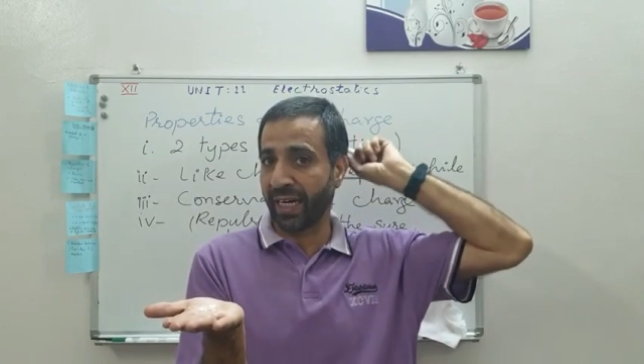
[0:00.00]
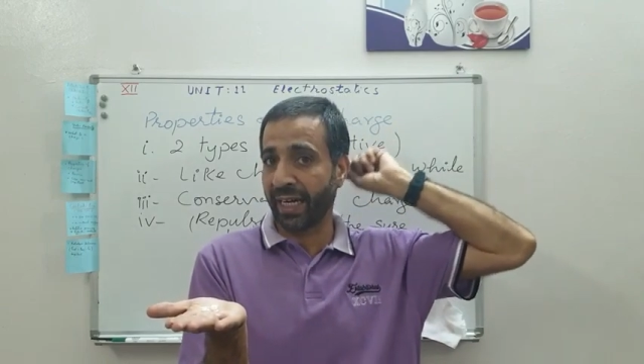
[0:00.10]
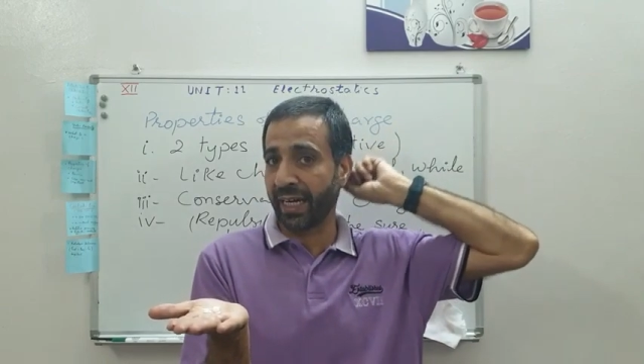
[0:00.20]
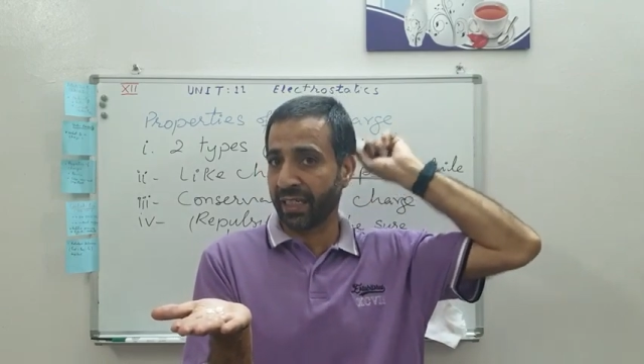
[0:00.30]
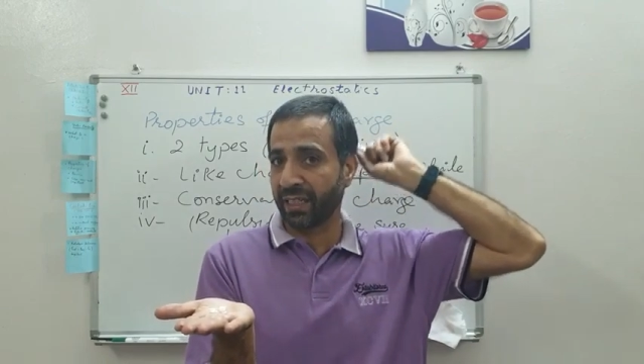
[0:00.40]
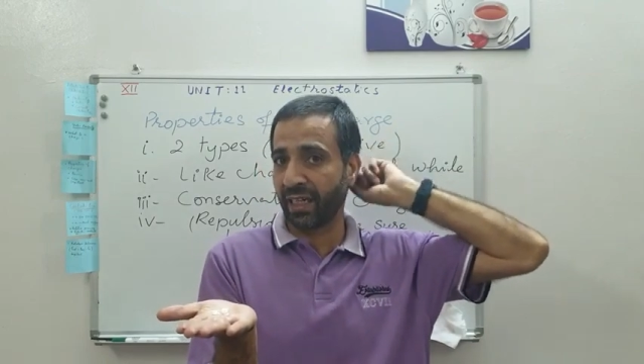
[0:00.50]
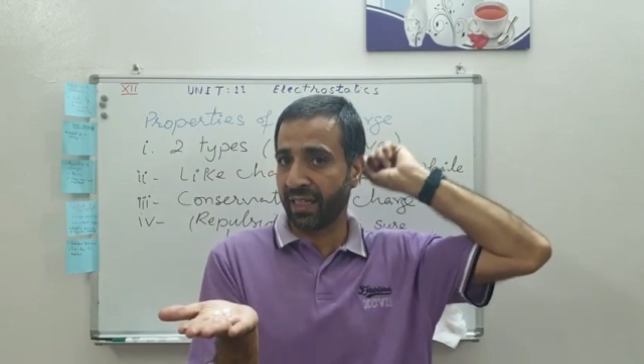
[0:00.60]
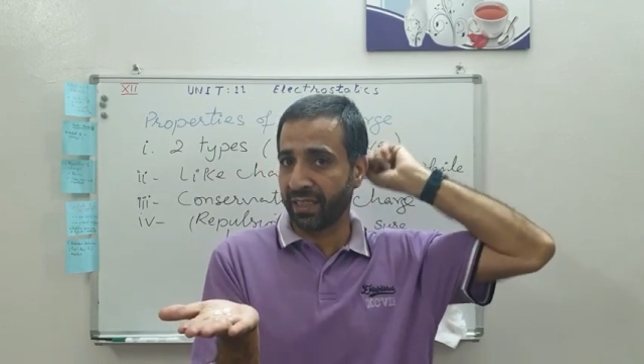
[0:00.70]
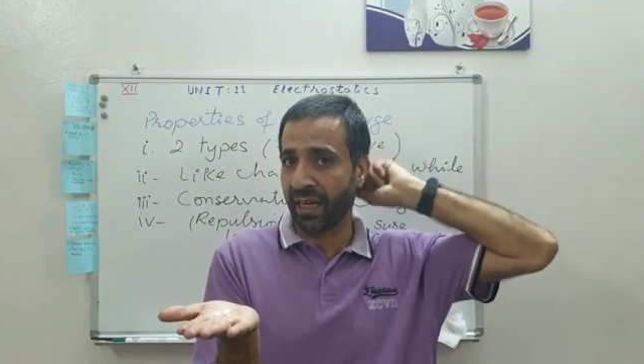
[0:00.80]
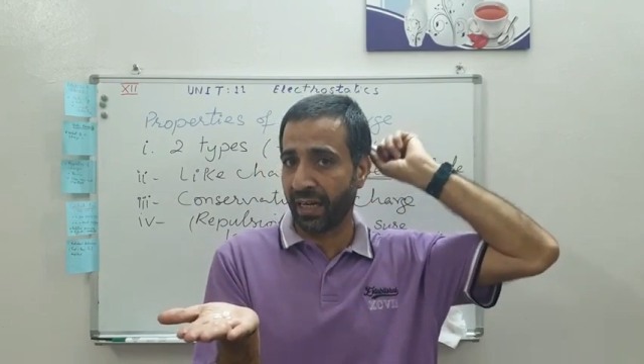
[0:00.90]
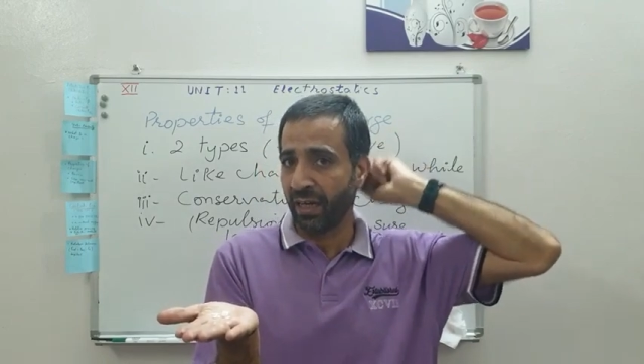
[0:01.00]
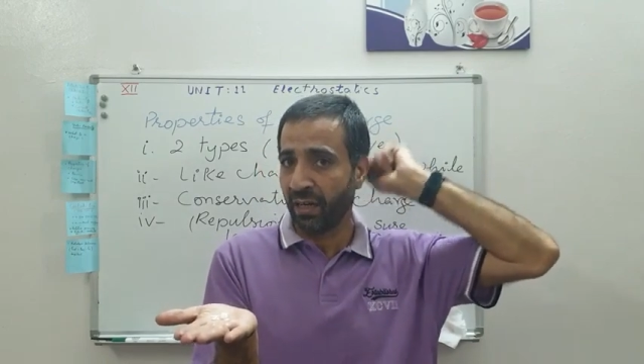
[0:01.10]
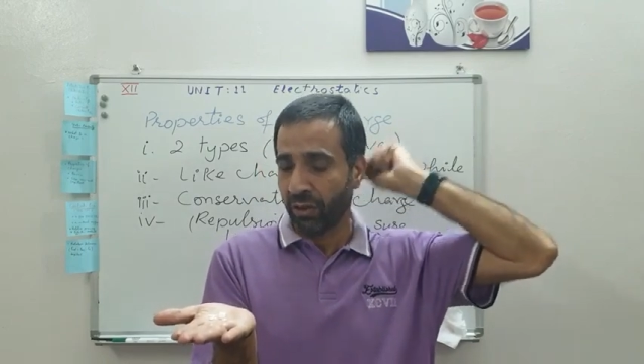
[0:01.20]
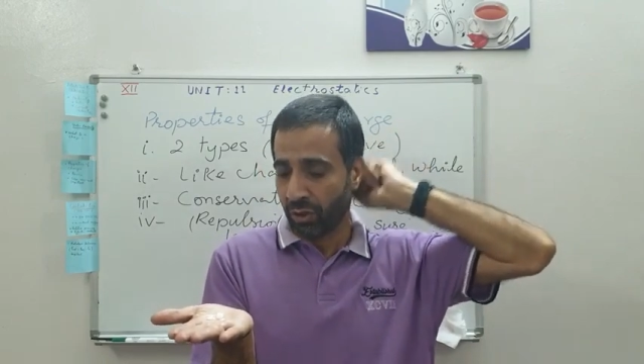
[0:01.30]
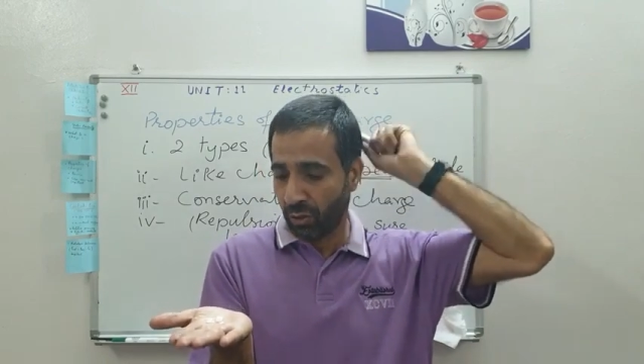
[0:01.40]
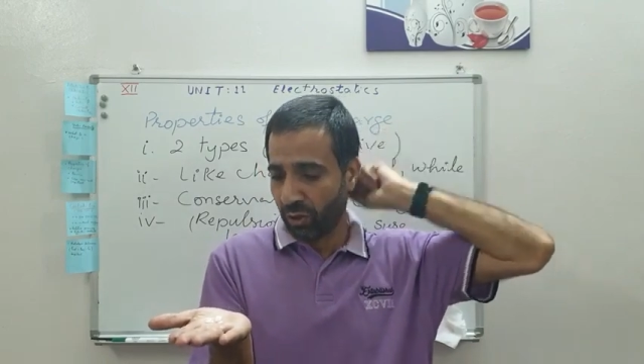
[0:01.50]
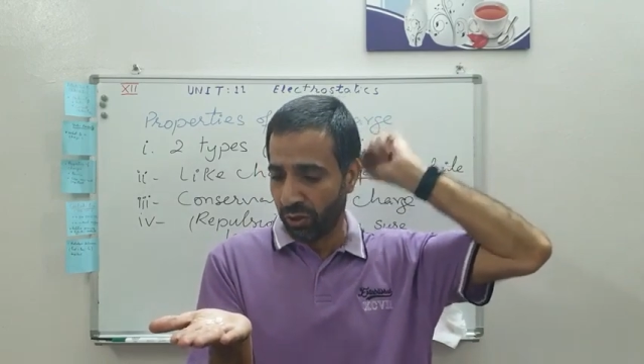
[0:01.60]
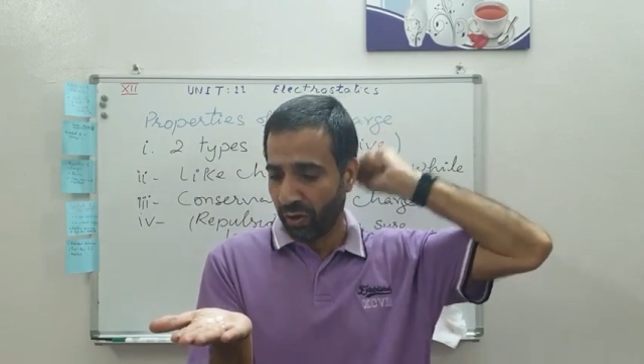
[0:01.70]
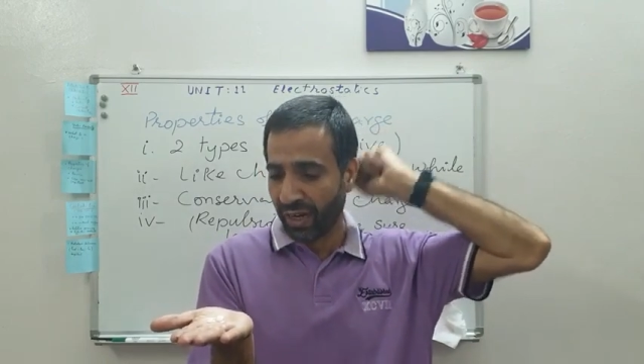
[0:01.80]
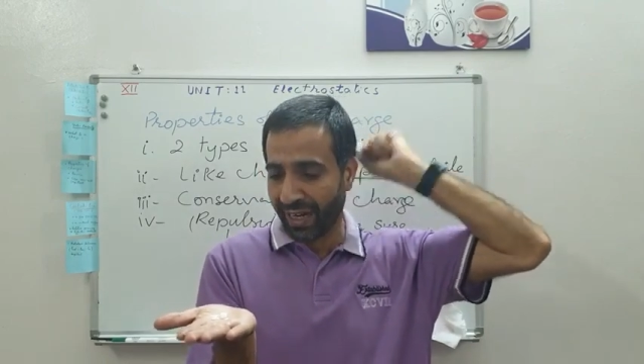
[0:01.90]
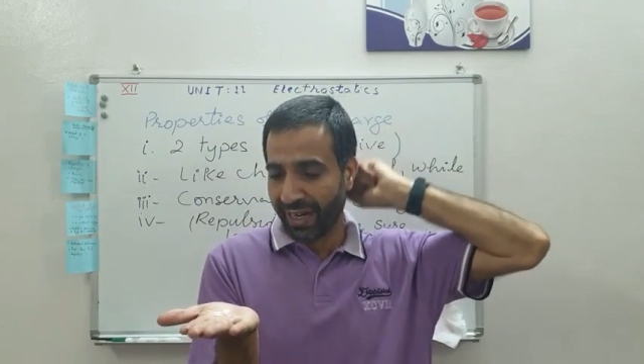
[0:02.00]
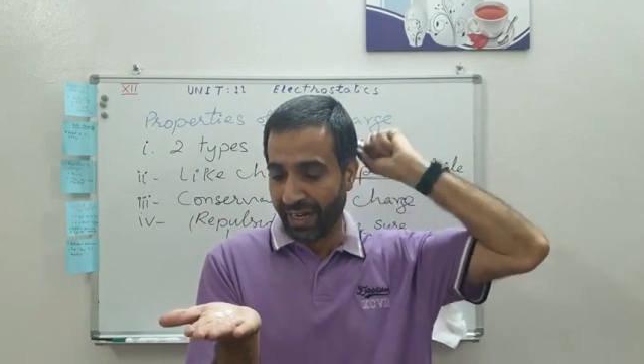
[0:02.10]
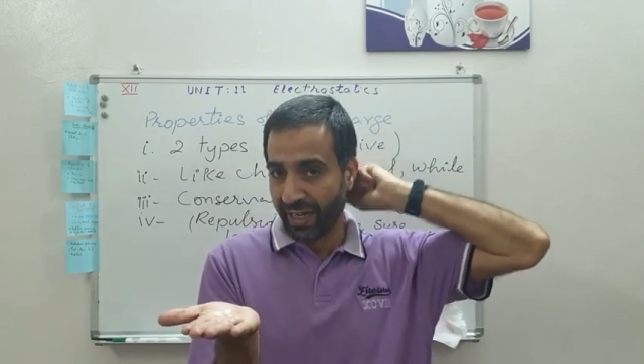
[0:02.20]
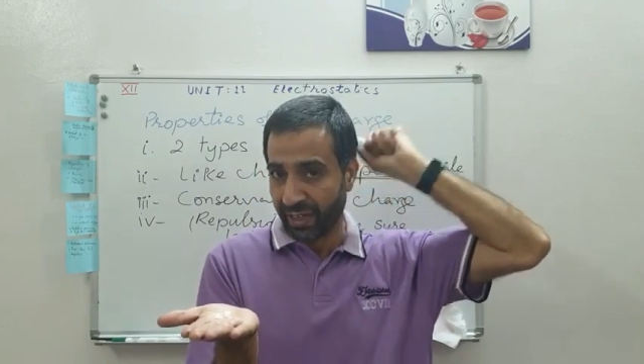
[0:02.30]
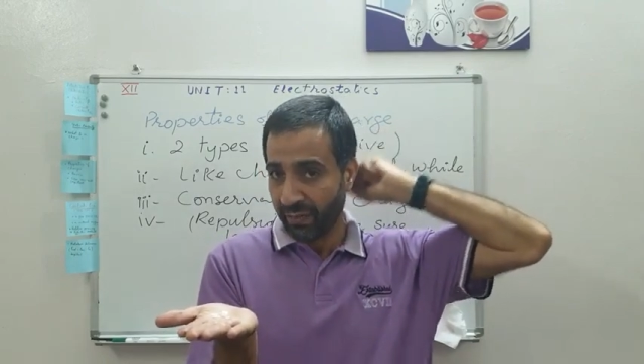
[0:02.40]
induction as I told you earlier.